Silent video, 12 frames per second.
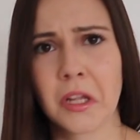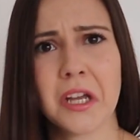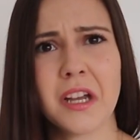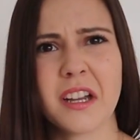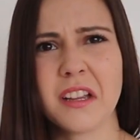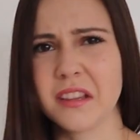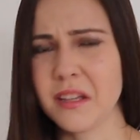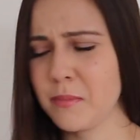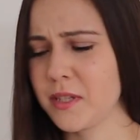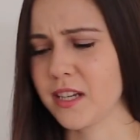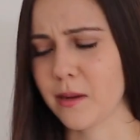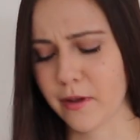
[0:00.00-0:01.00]
Now I got
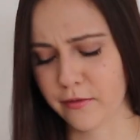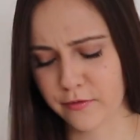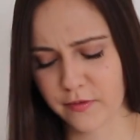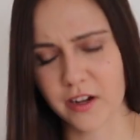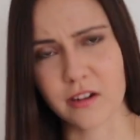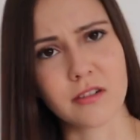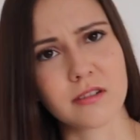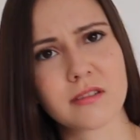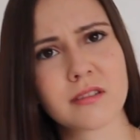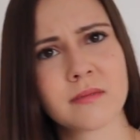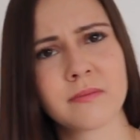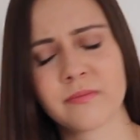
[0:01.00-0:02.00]
lipstick on my
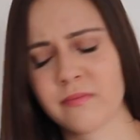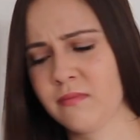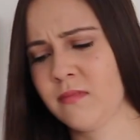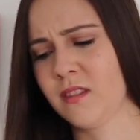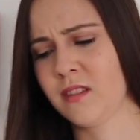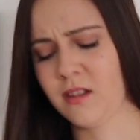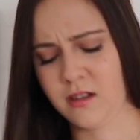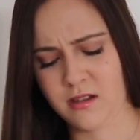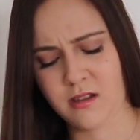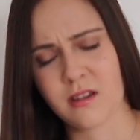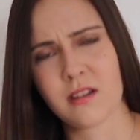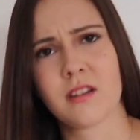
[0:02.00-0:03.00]
fingers.
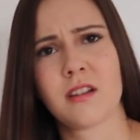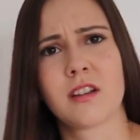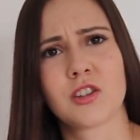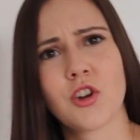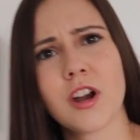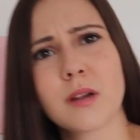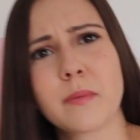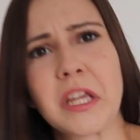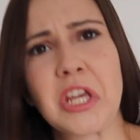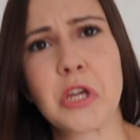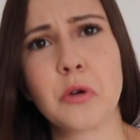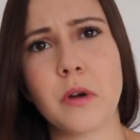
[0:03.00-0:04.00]
Try to be
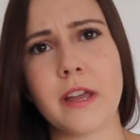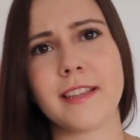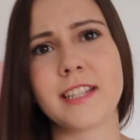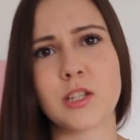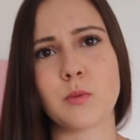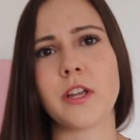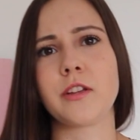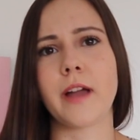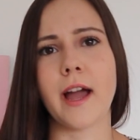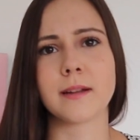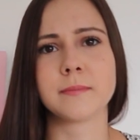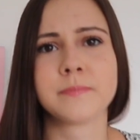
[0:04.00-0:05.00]
cute and this is what you
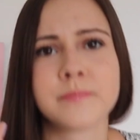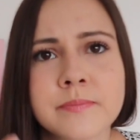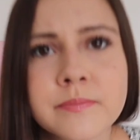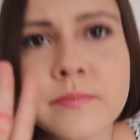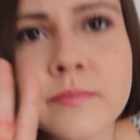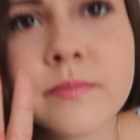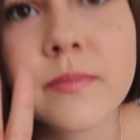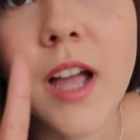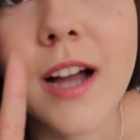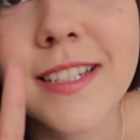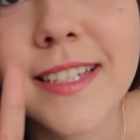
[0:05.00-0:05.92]
get. A